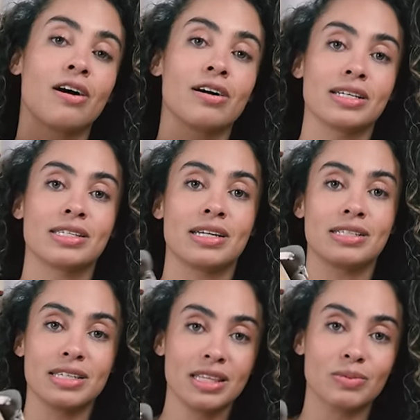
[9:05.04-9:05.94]
August
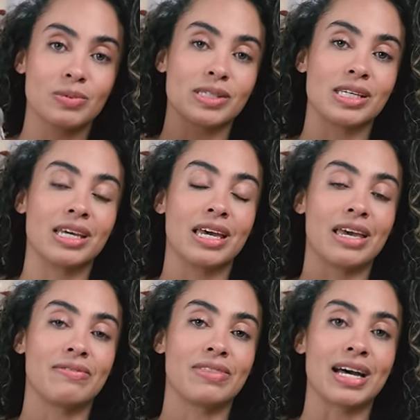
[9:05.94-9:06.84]
19th. We'll see
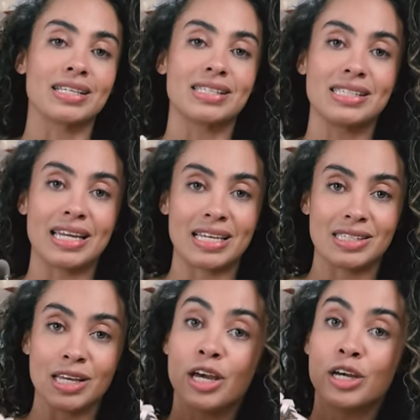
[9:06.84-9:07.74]
if that
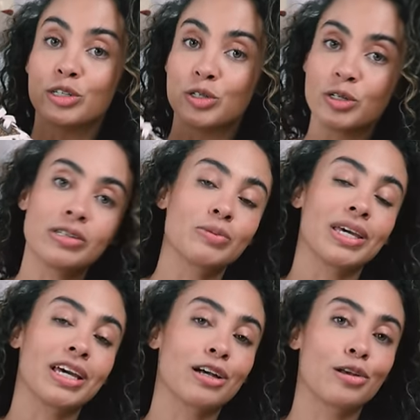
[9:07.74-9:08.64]
stays true as we
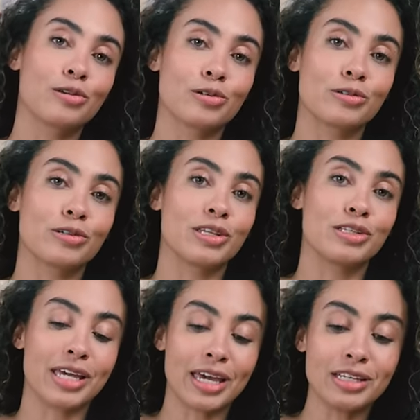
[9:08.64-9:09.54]
get closer to the
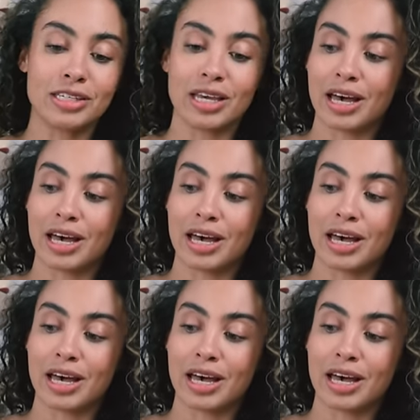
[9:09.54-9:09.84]
date,